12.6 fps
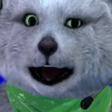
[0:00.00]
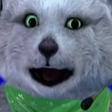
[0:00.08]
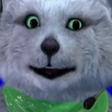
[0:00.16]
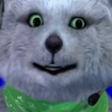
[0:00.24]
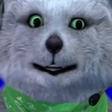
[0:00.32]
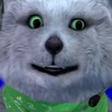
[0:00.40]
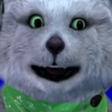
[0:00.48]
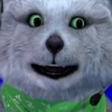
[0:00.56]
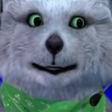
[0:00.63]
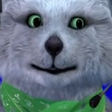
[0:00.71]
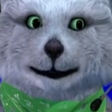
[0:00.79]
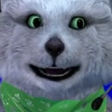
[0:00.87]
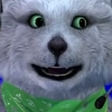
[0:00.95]
and you have to
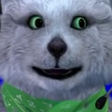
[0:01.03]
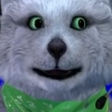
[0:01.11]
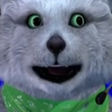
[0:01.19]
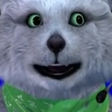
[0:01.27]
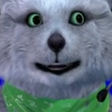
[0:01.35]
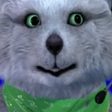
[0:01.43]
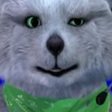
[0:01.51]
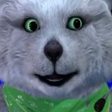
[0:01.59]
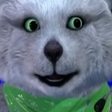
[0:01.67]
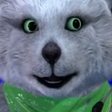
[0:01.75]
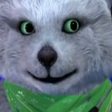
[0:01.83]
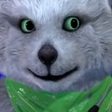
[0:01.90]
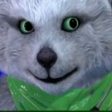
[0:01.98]
click
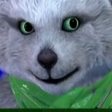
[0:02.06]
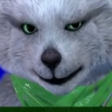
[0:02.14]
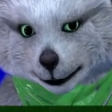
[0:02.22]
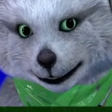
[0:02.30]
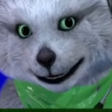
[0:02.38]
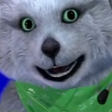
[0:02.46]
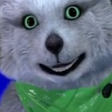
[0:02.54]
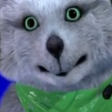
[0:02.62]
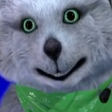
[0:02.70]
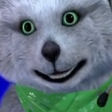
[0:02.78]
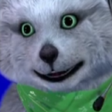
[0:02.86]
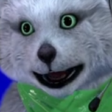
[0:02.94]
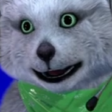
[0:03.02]
anywhere within O
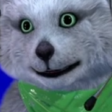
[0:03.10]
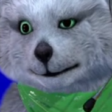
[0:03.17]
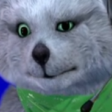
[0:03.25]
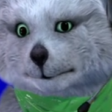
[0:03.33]
B S